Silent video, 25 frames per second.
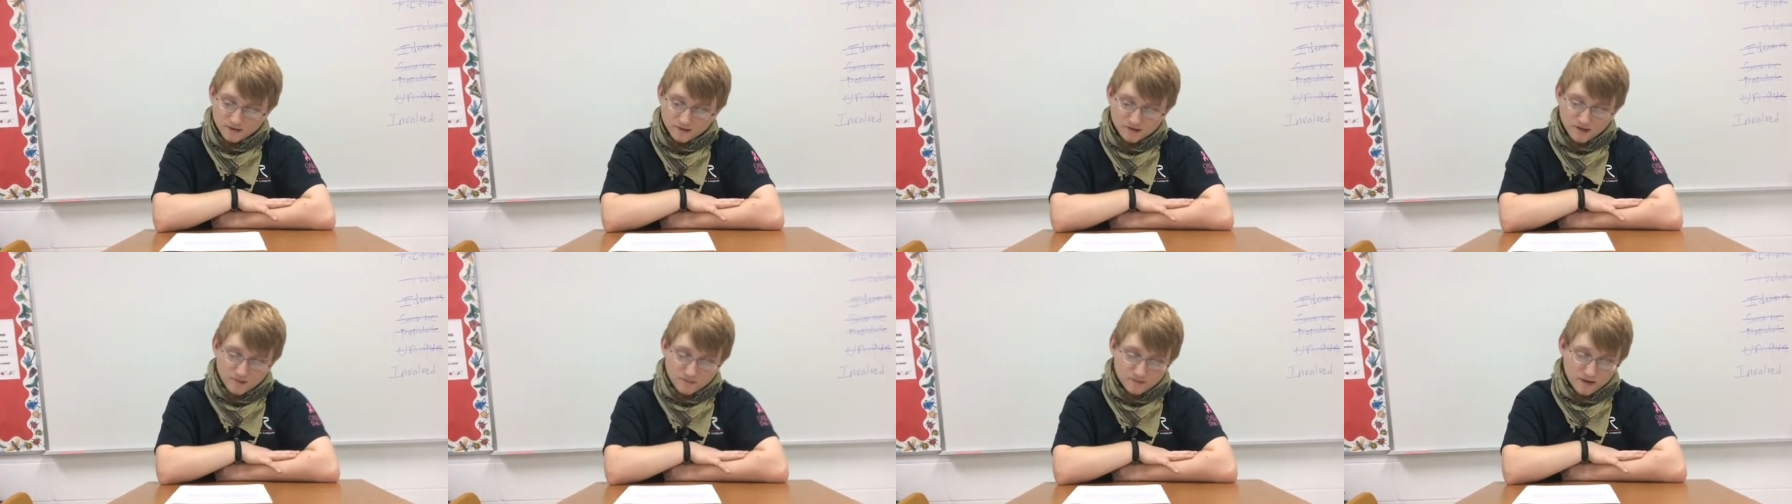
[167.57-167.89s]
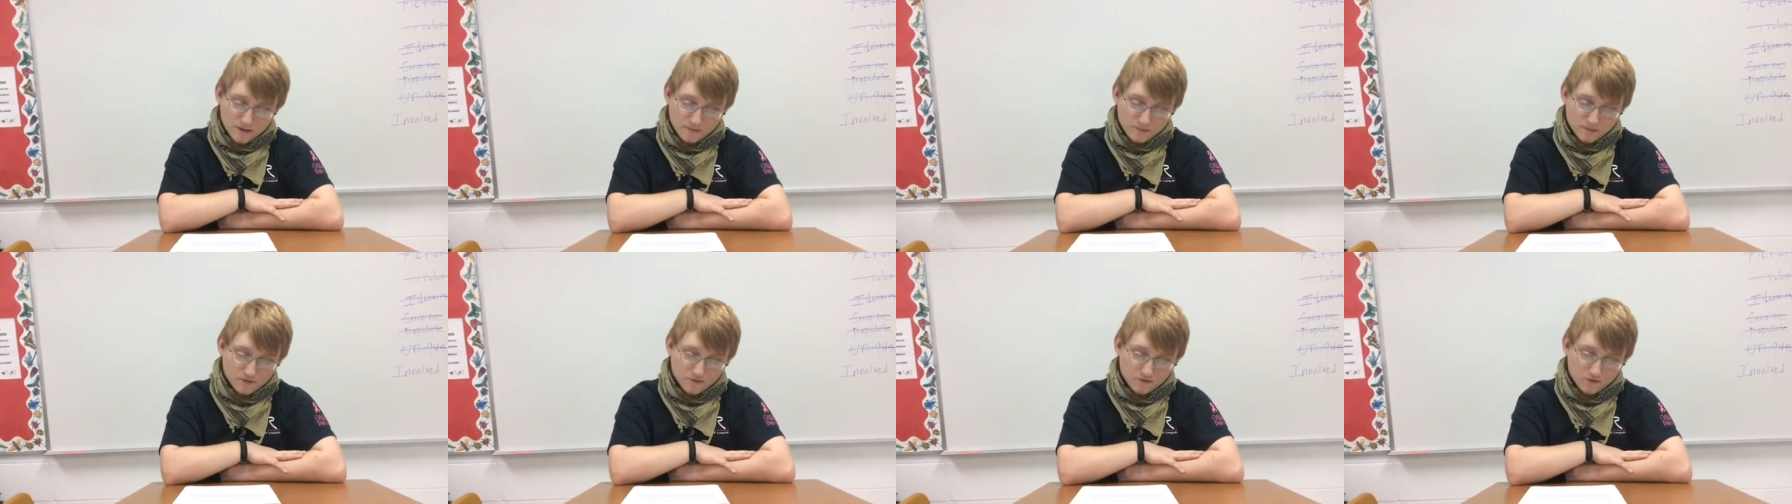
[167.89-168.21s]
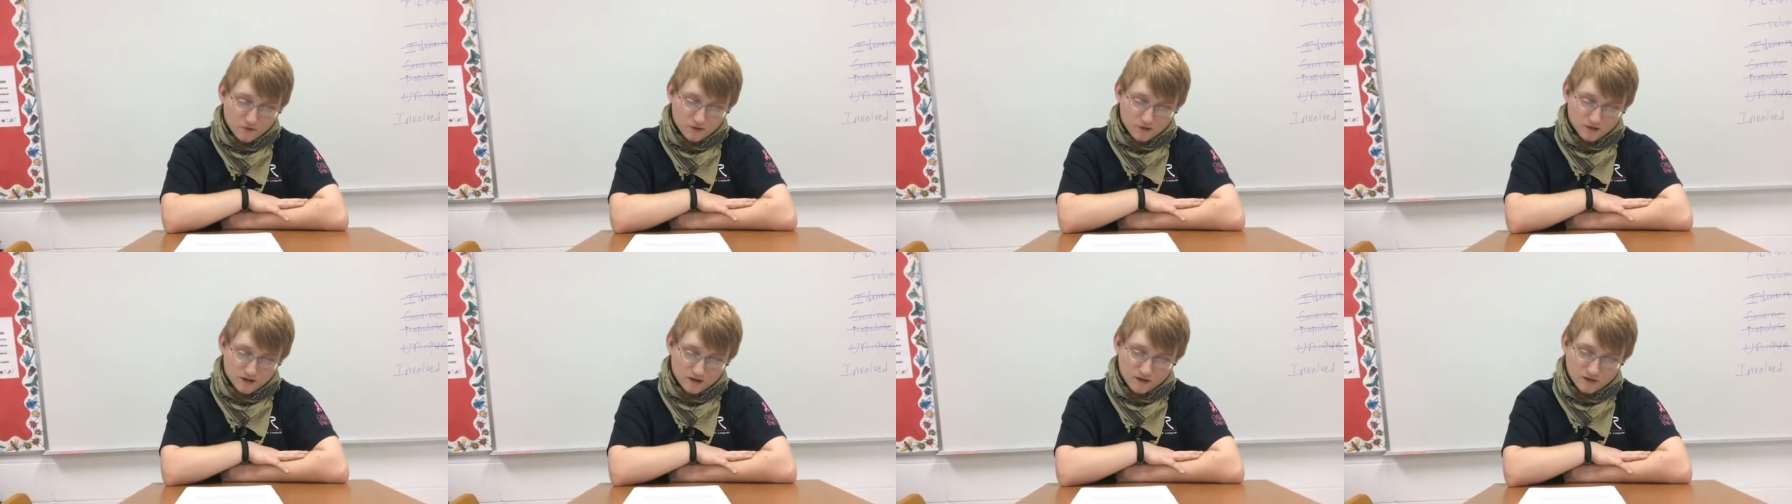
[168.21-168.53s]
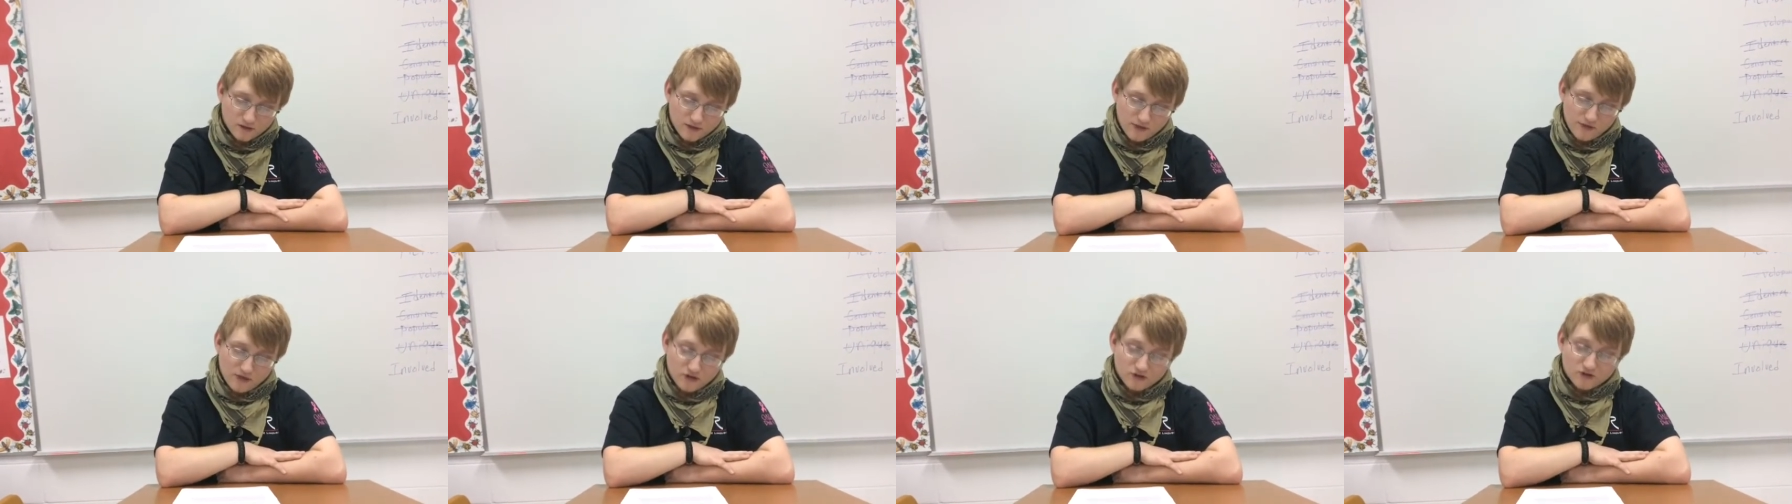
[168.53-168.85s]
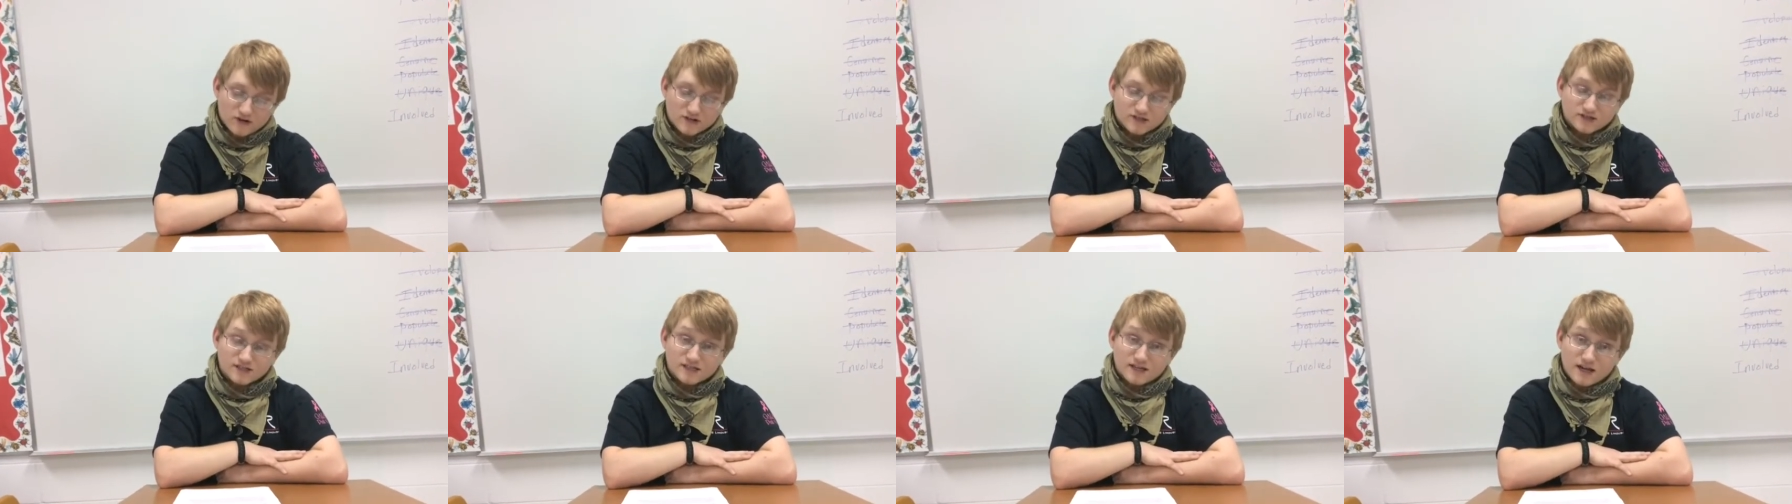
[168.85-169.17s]
September 14th at the
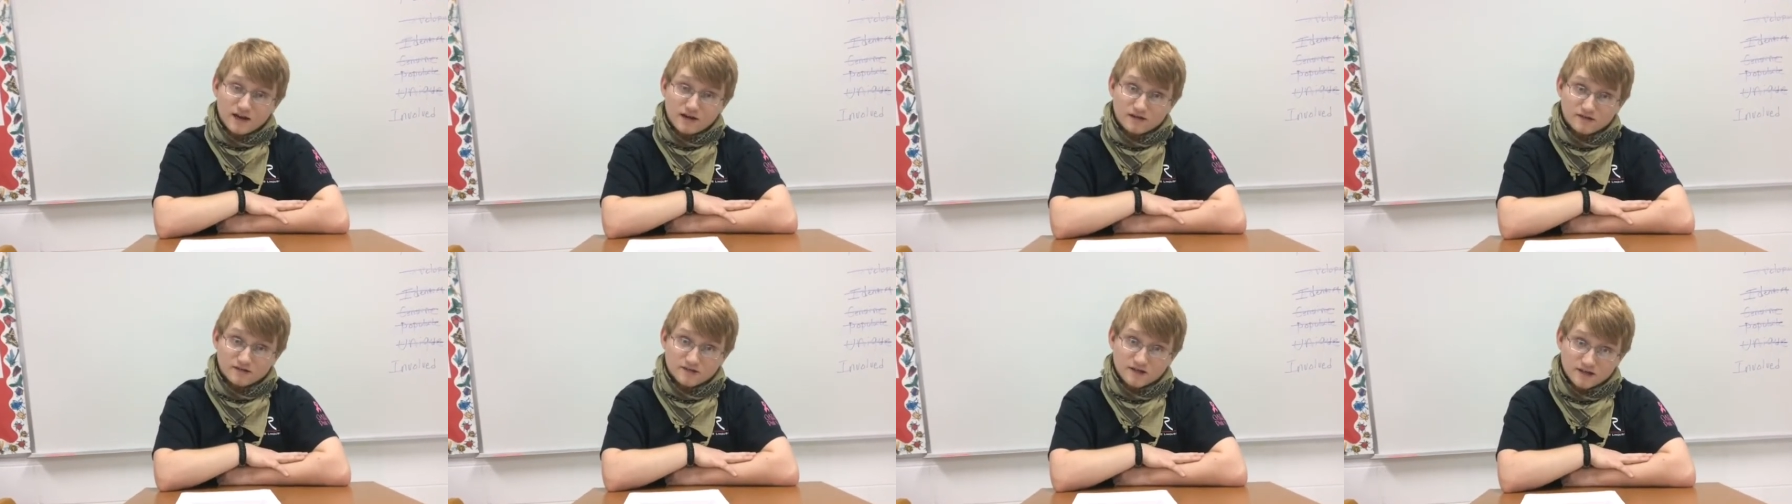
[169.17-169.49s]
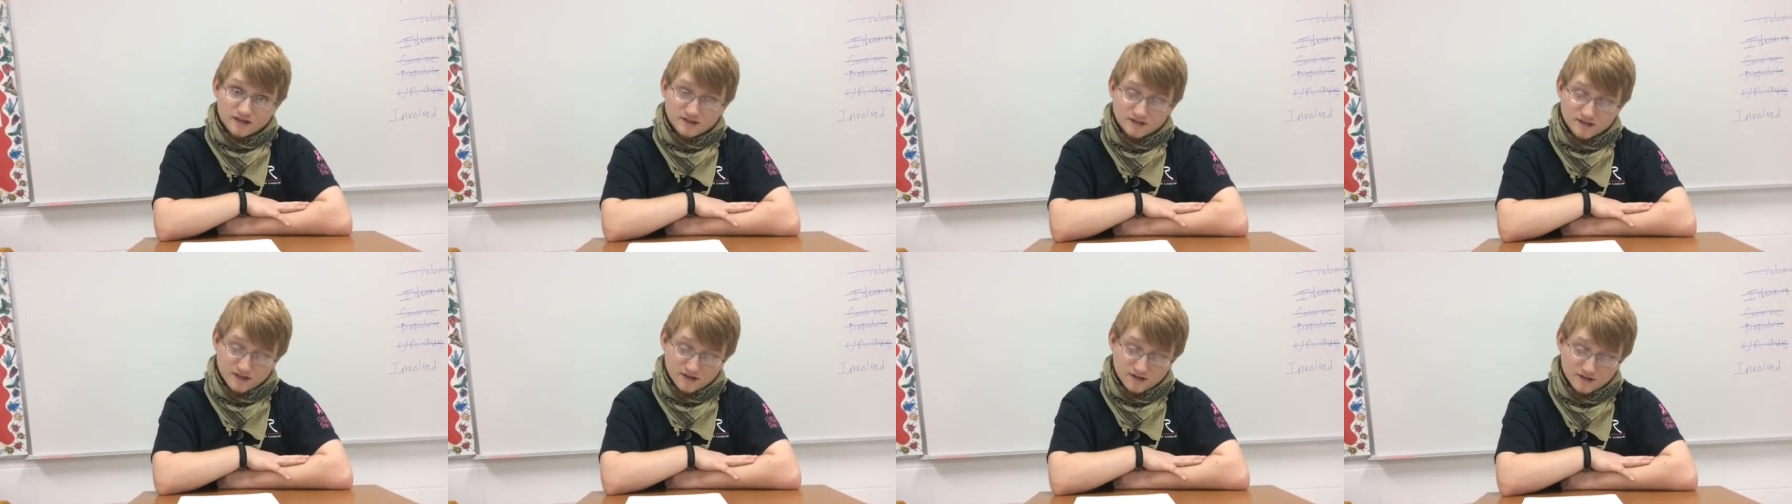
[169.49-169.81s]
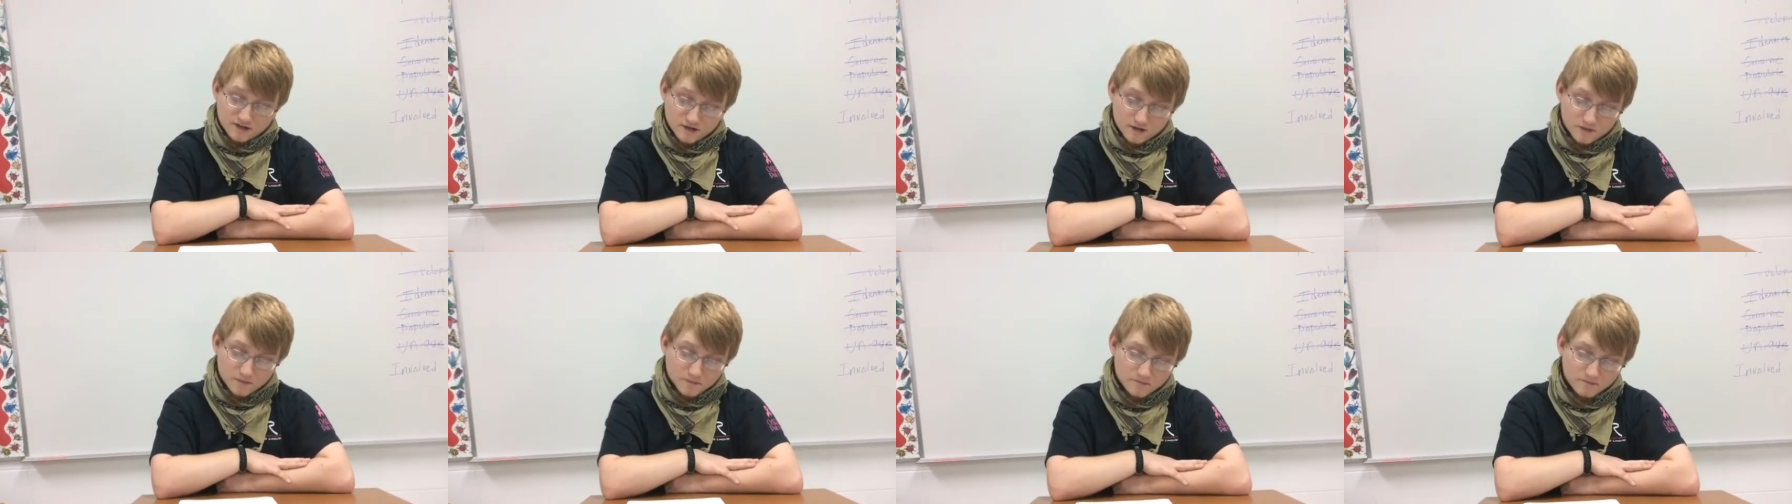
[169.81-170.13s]
Grayson County Tech Center.